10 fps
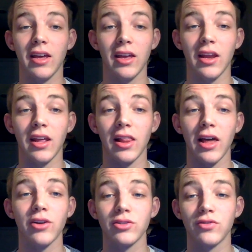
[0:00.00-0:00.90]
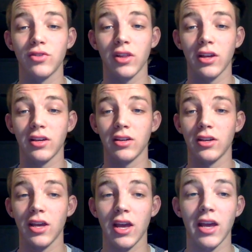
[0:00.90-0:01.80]
it allows for like
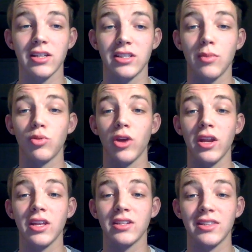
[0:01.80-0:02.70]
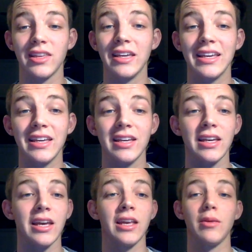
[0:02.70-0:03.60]
extemporaneous thinking
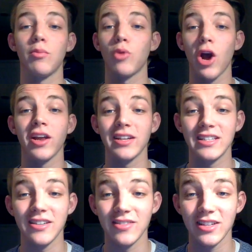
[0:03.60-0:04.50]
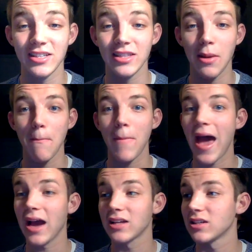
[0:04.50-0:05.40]
and productivity to the
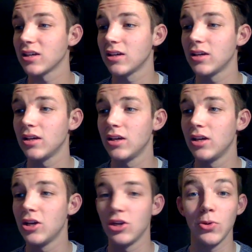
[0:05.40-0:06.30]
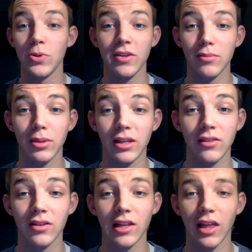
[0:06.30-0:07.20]
max like you wouldn't even believe
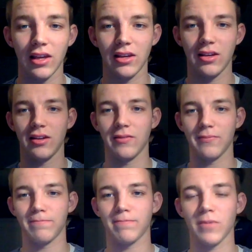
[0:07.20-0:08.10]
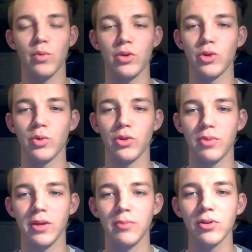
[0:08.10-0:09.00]
it like when you're with
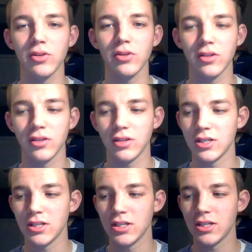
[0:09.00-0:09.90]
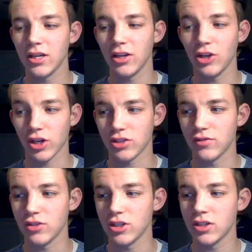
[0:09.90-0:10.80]
people and you're
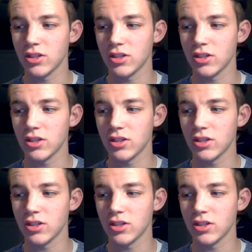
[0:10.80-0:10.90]
extroverted